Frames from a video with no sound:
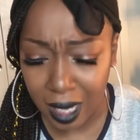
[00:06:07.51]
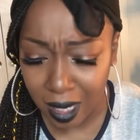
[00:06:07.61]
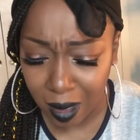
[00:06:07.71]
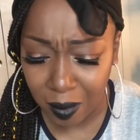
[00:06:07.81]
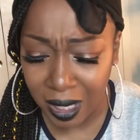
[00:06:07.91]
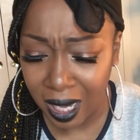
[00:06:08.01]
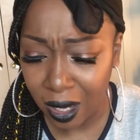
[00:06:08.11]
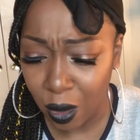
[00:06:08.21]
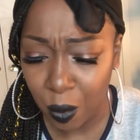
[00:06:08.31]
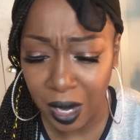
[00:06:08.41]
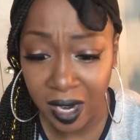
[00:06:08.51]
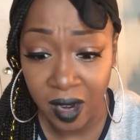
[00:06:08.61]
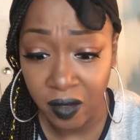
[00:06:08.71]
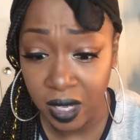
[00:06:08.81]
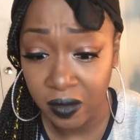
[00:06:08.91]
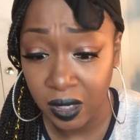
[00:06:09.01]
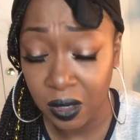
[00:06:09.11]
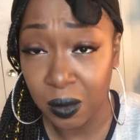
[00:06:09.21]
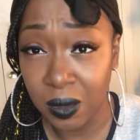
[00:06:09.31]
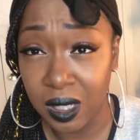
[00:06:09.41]
And I mean, I could open. I've never even
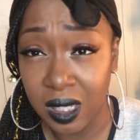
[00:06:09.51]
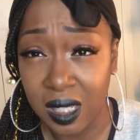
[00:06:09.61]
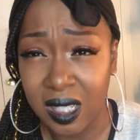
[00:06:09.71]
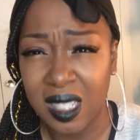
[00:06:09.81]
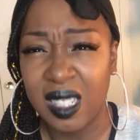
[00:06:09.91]
used this.